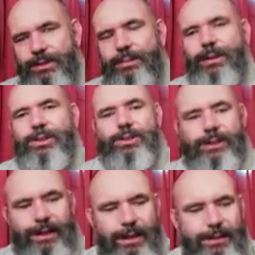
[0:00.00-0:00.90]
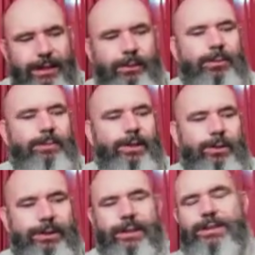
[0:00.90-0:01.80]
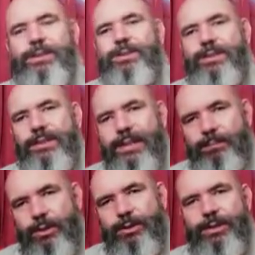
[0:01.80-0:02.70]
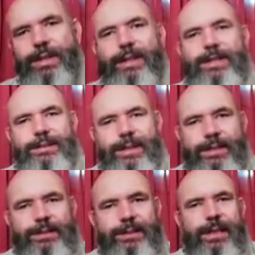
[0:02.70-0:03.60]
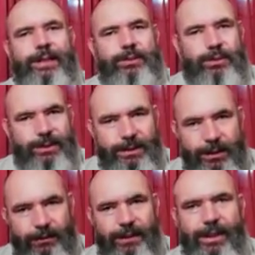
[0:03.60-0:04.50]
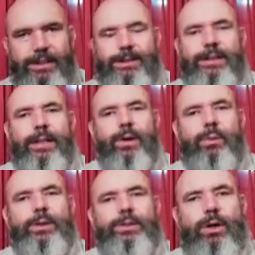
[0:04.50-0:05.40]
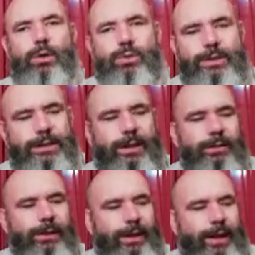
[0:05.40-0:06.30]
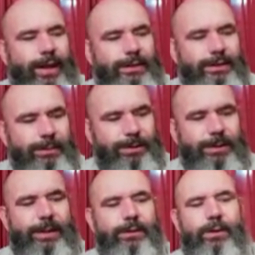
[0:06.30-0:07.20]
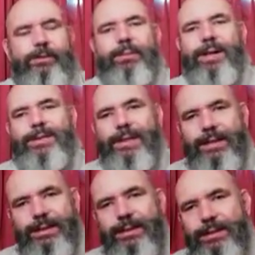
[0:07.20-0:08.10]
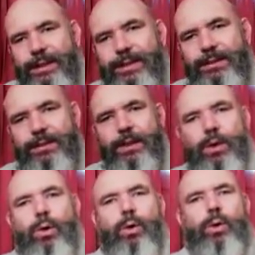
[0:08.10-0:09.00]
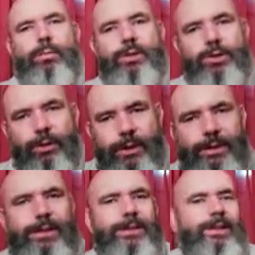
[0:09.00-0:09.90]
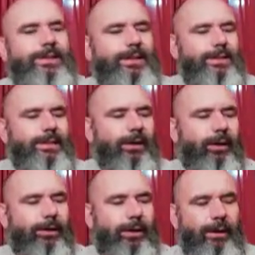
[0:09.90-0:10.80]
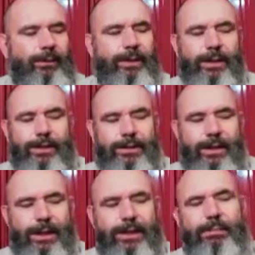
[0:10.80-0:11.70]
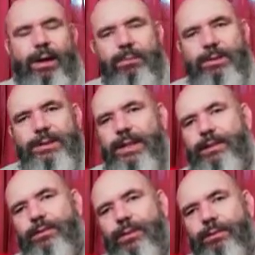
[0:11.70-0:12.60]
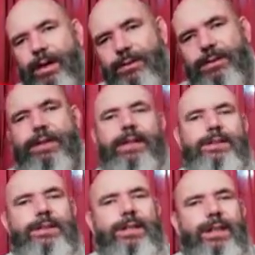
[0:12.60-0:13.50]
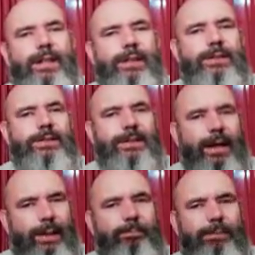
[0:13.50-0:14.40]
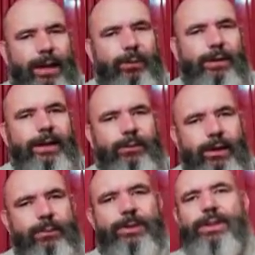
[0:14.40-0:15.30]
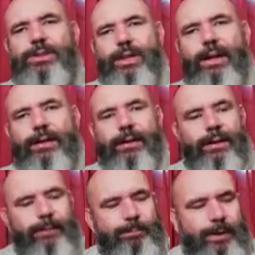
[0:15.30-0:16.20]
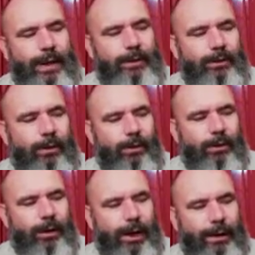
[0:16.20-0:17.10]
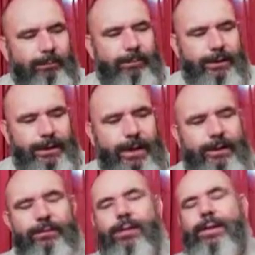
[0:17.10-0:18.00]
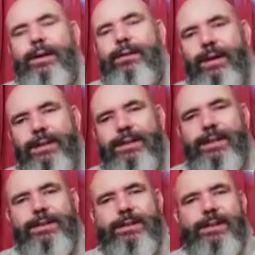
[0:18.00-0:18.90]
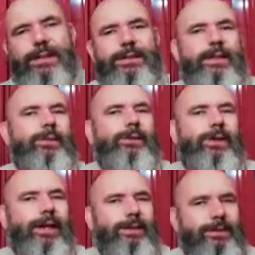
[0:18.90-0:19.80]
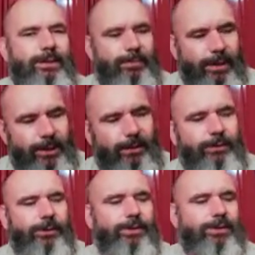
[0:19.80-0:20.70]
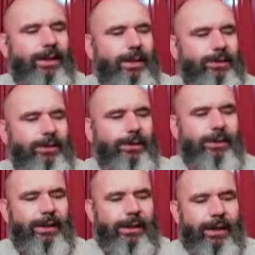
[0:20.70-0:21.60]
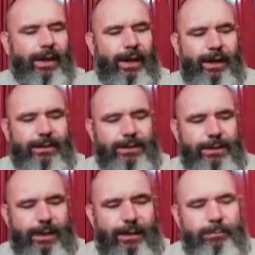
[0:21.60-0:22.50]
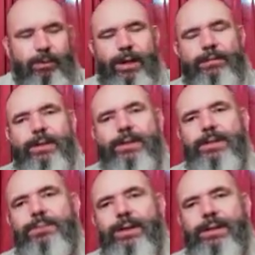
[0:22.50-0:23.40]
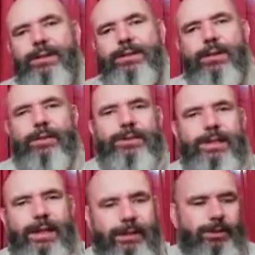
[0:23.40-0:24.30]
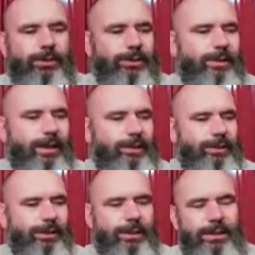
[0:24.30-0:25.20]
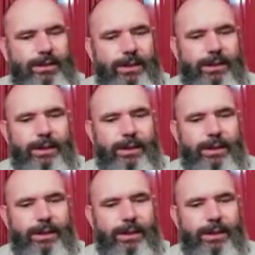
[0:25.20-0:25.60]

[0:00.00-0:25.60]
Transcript: mention again, that would be your Textus Receptus / received texts, which are also a subset of the Byzantine texts, or majority texts as they are known. So any Bible taken from those texts is they will agree with each other and are taken from the correct text. The next thing we look at is the method of translation, and you have various methods. Obviously, any translation is a